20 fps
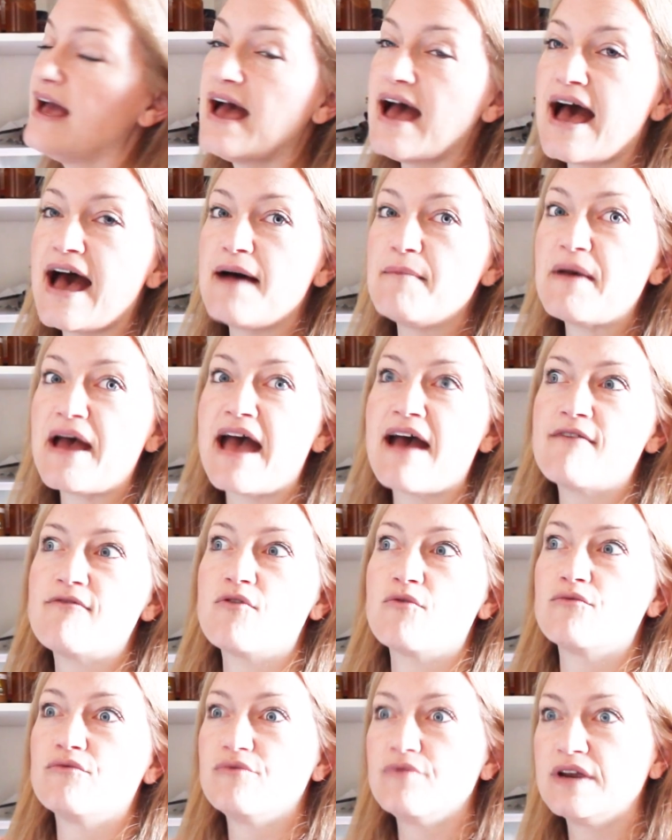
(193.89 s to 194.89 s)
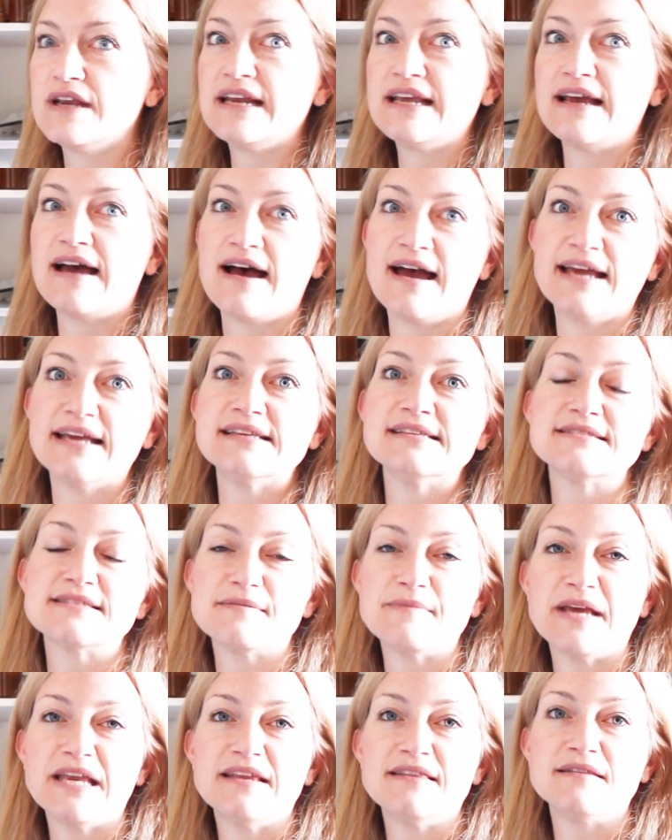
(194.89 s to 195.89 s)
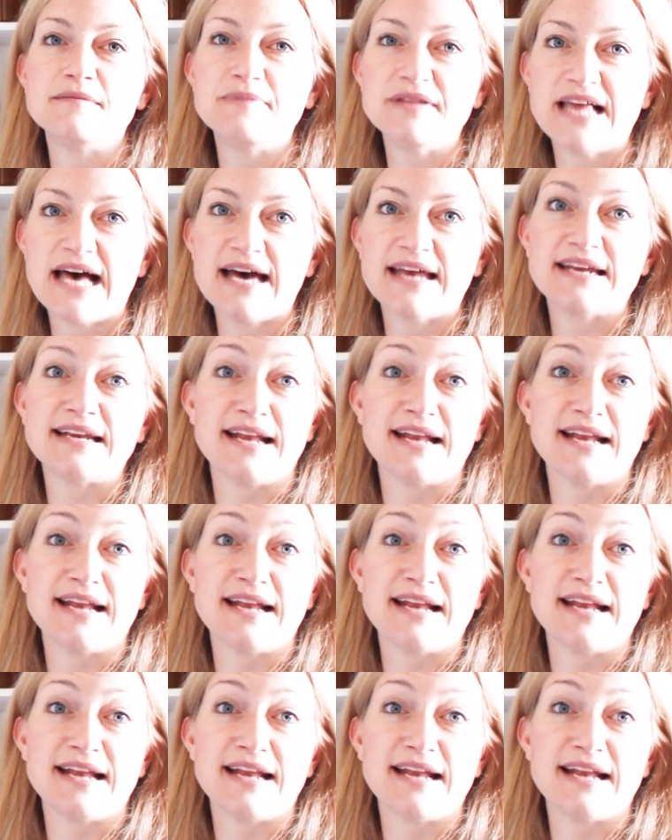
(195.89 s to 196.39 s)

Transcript: have really high histamine in the blood,